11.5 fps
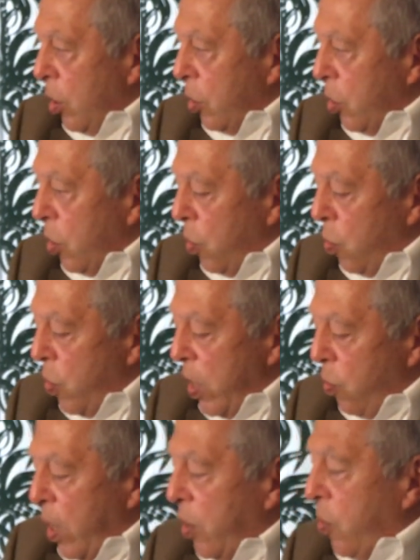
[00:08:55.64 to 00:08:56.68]
So
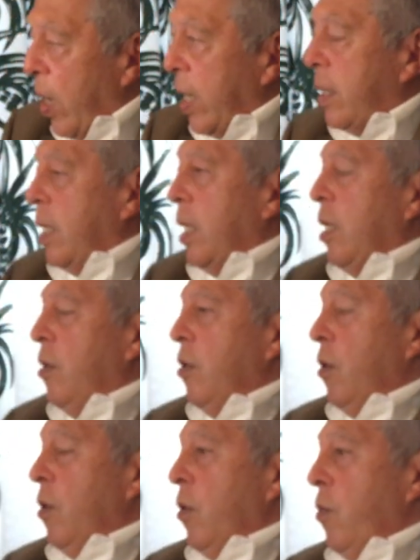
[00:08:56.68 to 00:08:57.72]
what do I see
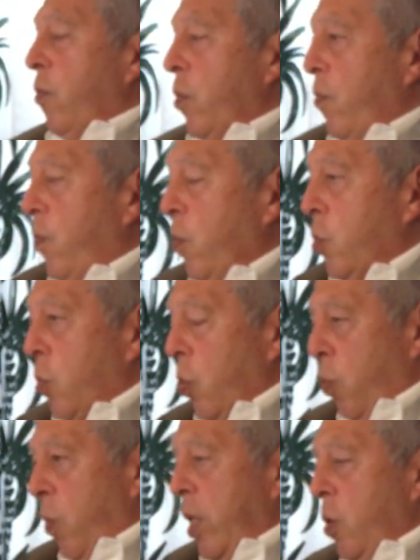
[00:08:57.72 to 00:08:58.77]
for the future?
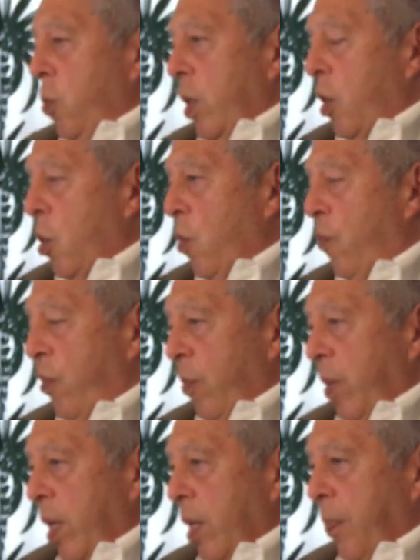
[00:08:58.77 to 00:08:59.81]
Where do we go
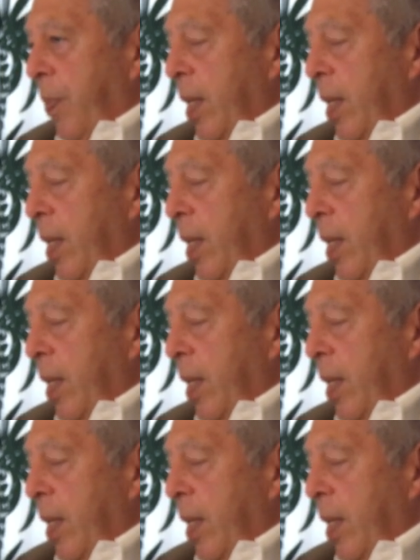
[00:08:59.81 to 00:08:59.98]
from here?